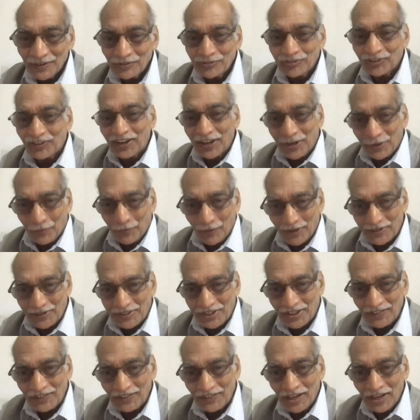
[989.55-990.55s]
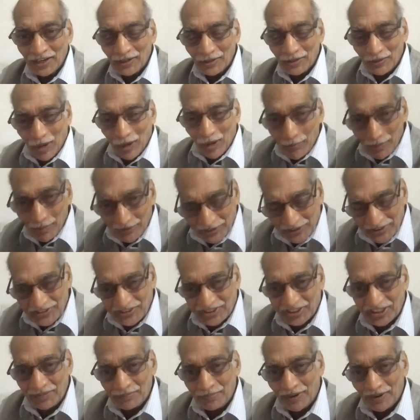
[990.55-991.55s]
frequent,
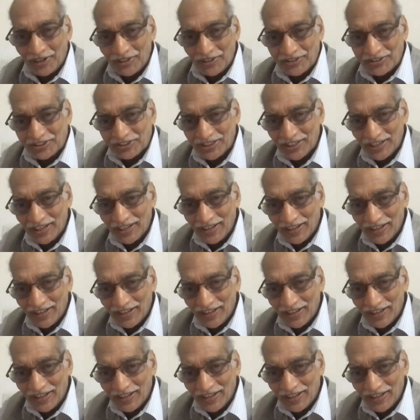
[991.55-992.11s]
competency-based,